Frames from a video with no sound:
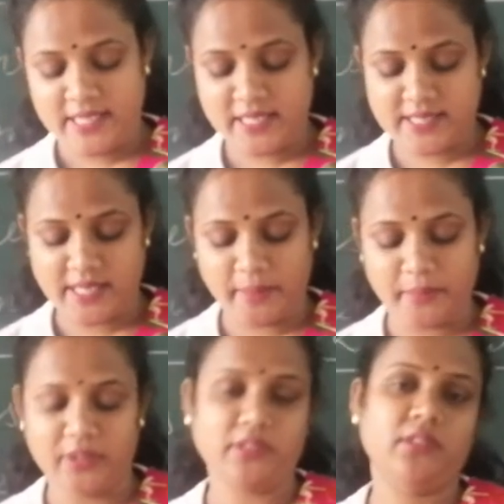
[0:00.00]

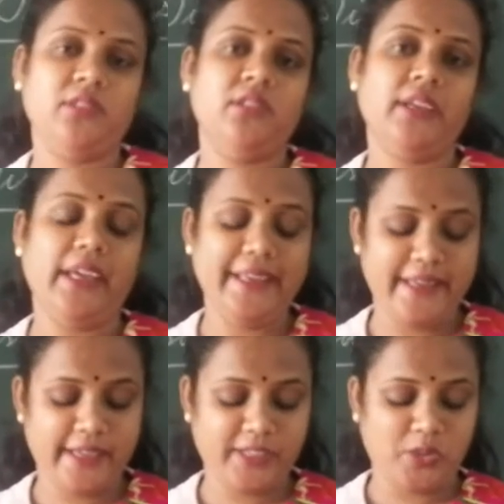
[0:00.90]
December.
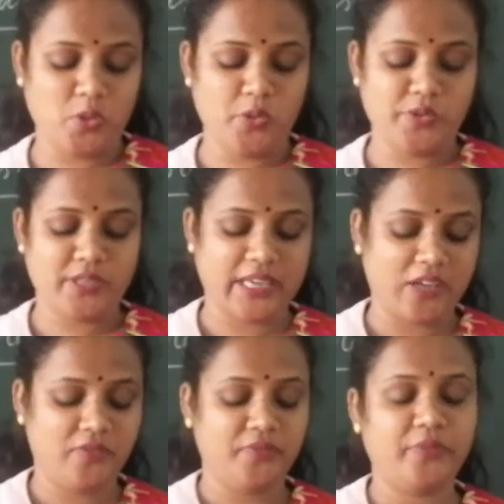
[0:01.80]
Indian coast
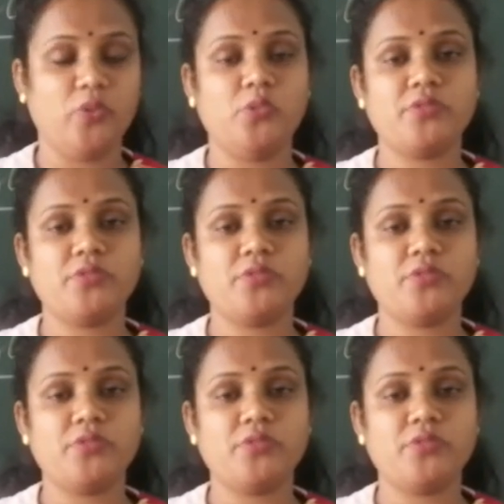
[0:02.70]
have